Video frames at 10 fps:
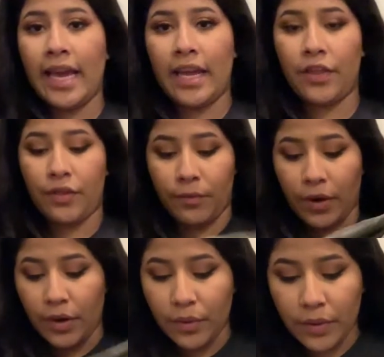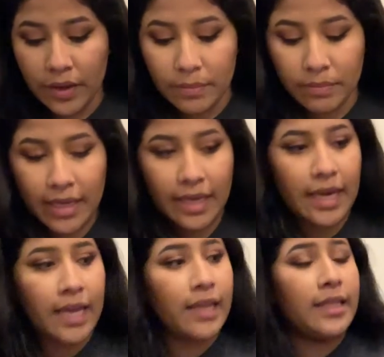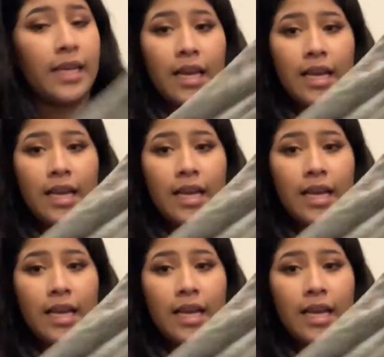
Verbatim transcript: a throw blanket.